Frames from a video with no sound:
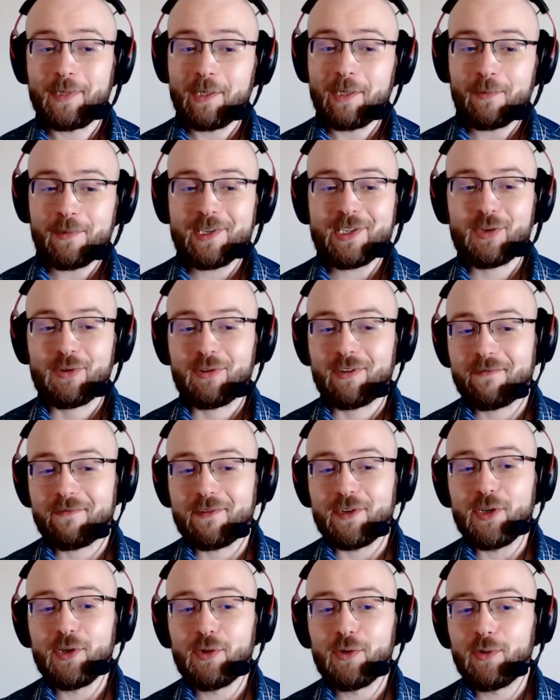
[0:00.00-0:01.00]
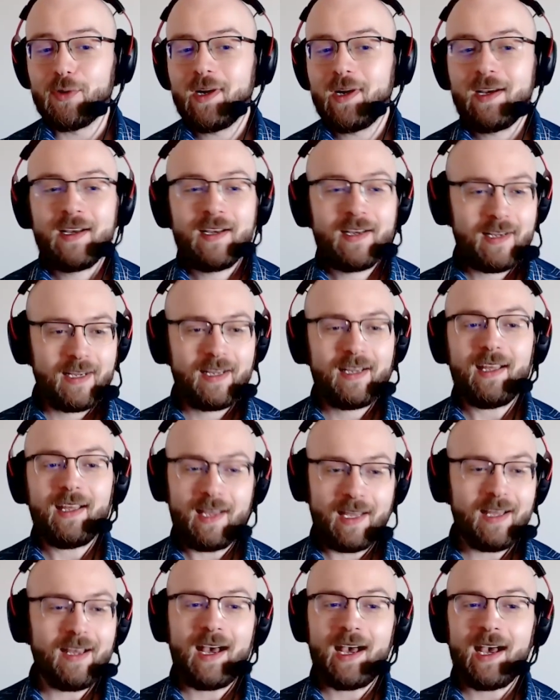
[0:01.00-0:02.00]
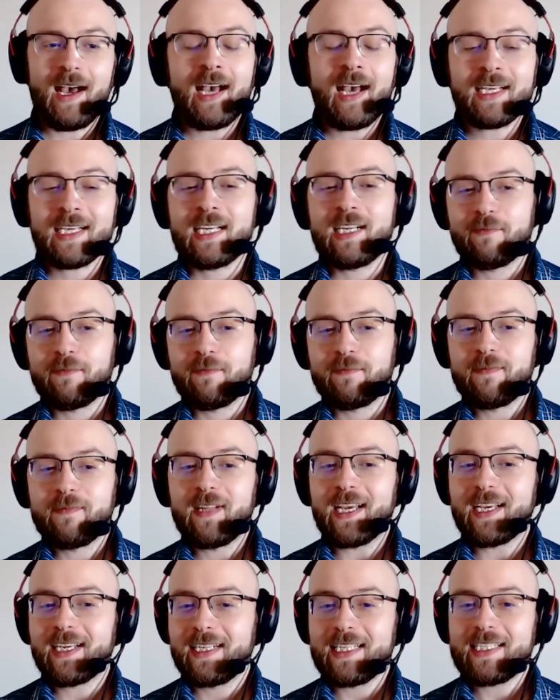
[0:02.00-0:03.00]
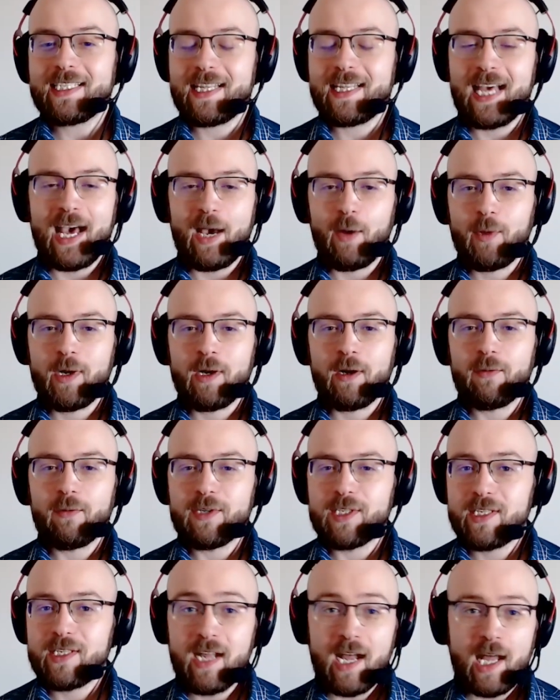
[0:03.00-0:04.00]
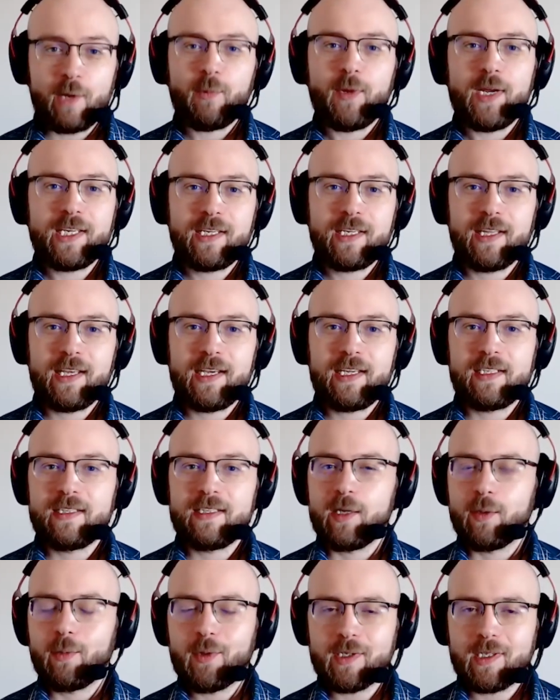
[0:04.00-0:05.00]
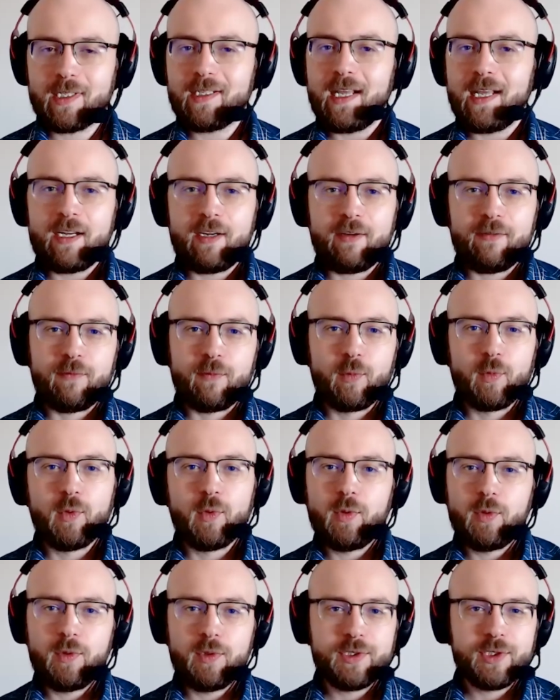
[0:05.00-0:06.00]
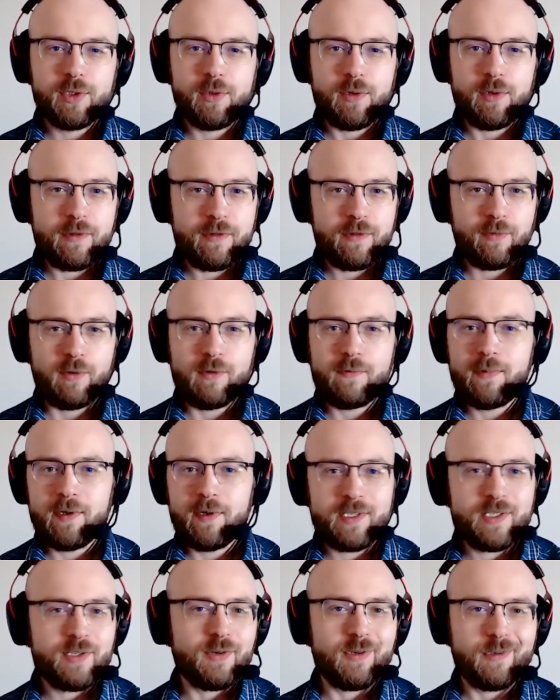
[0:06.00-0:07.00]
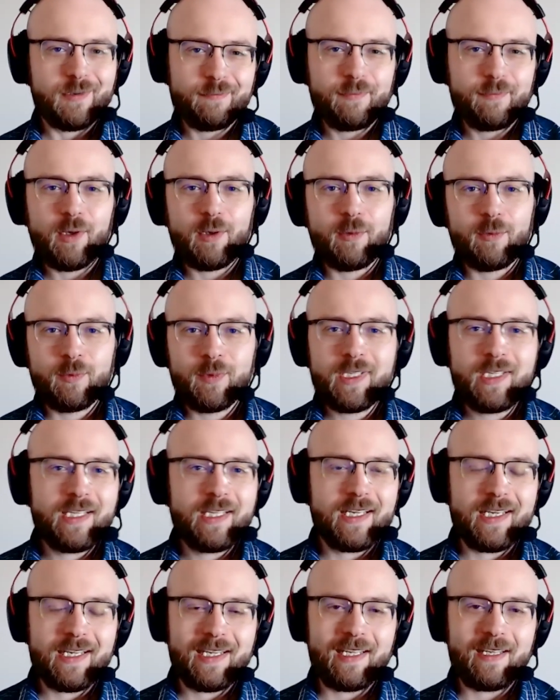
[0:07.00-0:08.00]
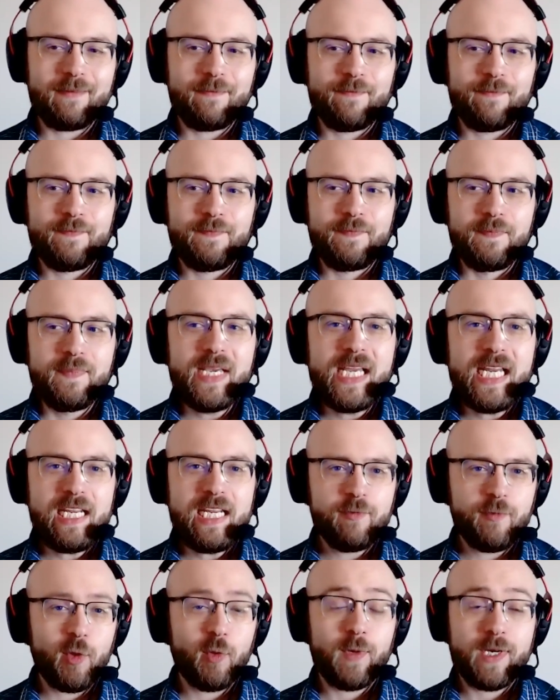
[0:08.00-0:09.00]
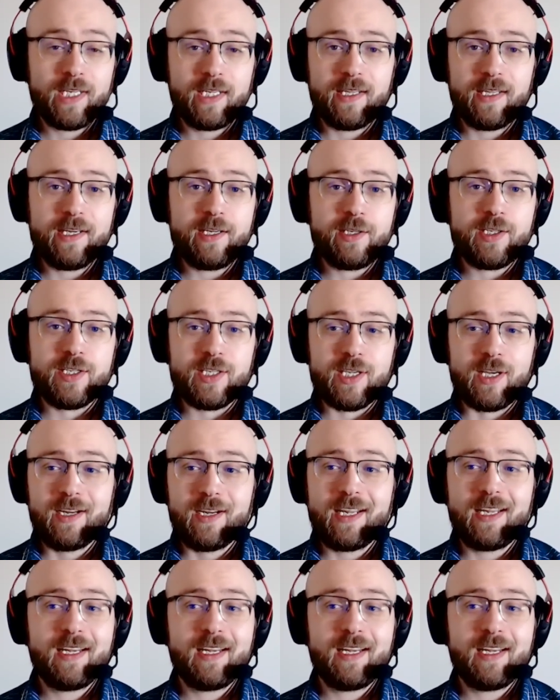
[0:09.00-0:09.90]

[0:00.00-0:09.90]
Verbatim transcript: when it was sort of new, I kind of liken it to that, where it was not regulated. There weren't a lot of rules or throughputs or really any meaningful regulations on